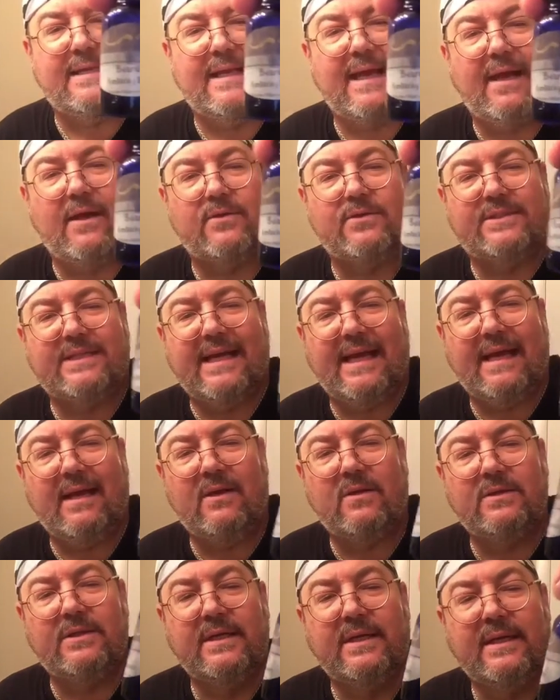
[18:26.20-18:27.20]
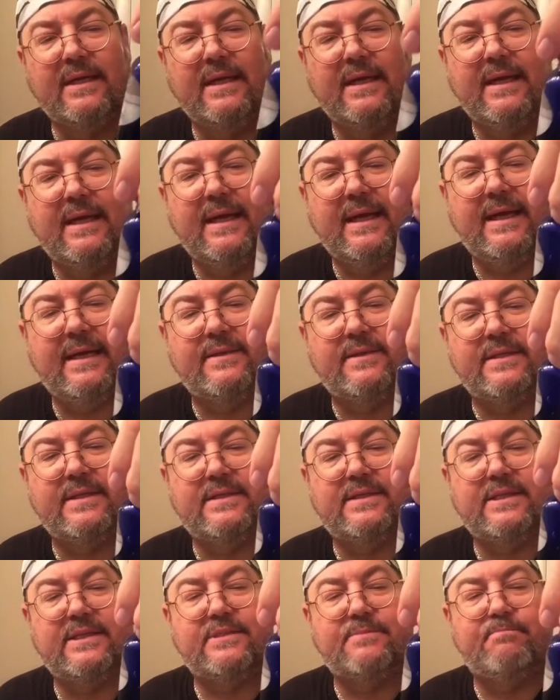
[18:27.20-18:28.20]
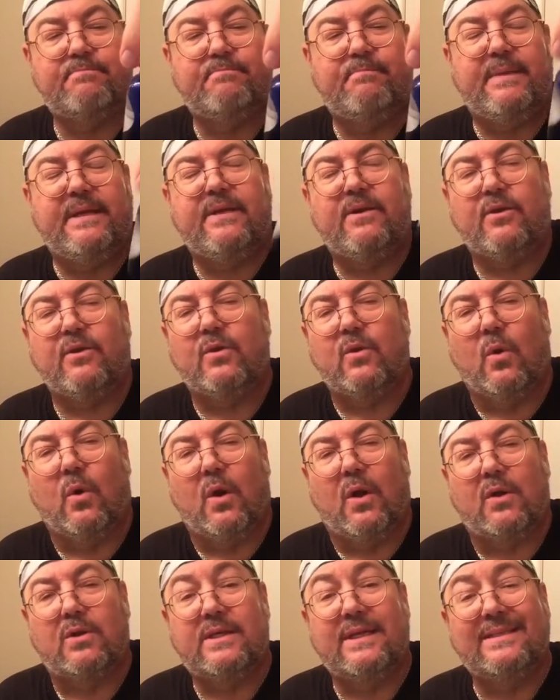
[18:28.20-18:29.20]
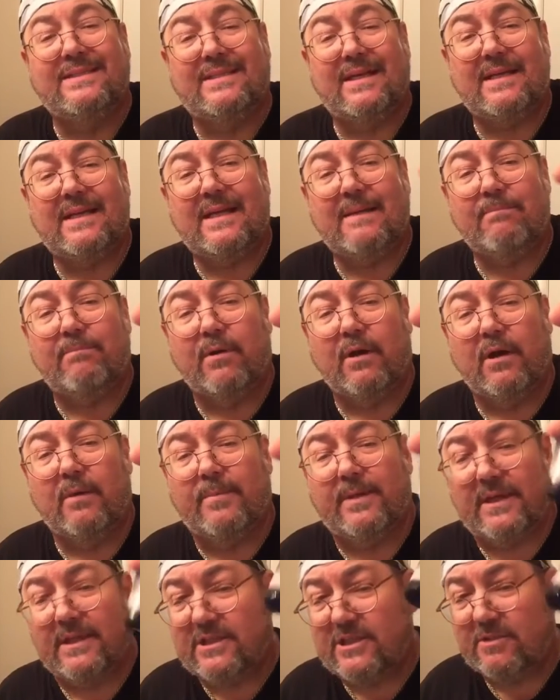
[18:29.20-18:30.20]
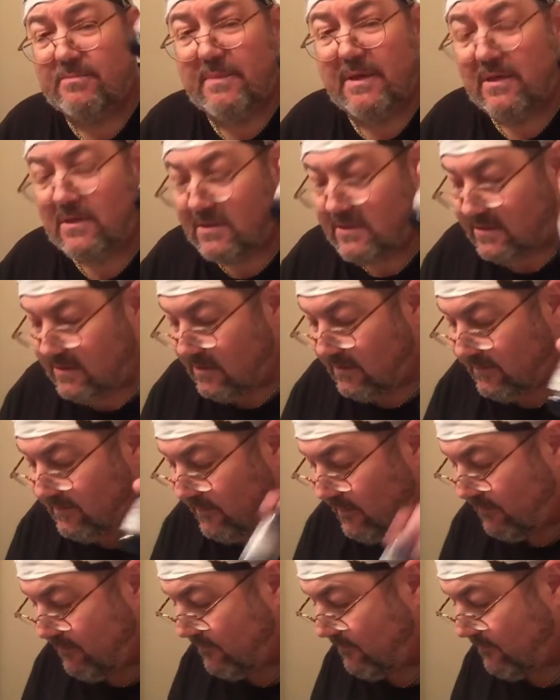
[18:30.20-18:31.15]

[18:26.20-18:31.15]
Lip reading: downtown. And this is beard oil, Kentucky bourbon. It smells of